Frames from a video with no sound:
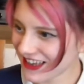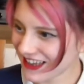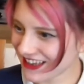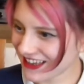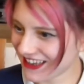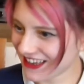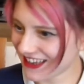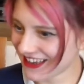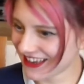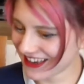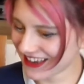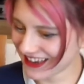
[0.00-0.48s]

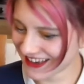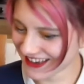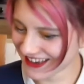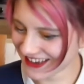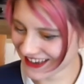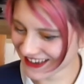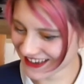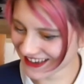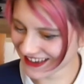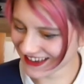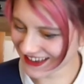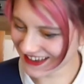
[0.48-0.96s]
know how
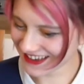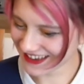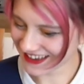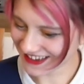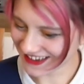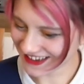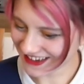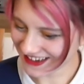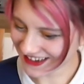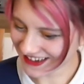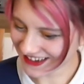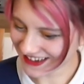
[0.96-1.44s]
old they
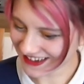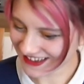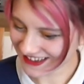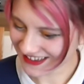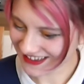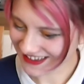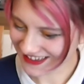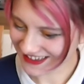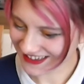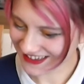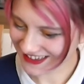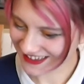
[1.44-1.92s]
are when
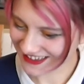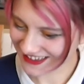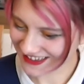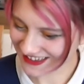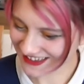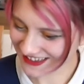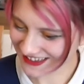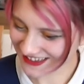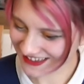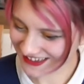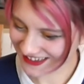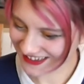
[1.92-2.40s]
they got
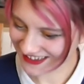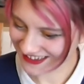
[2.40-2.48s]
married or